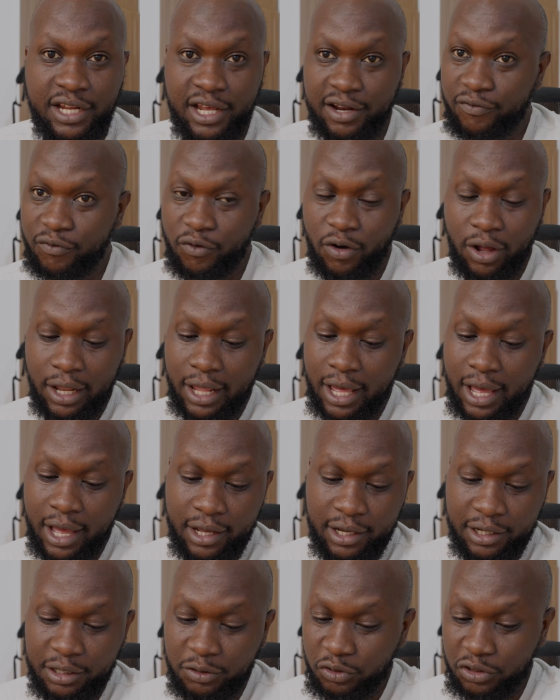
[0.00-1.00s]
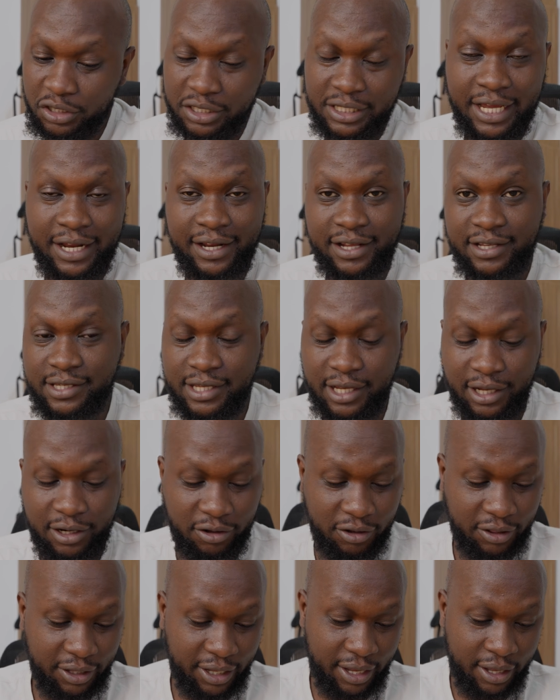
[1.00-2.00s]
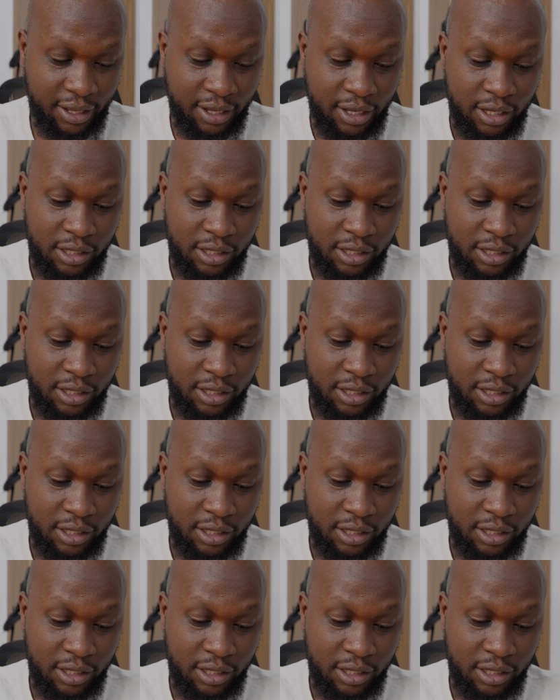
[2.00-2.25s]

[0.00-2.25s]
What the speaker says: and voila, it will send a signal there.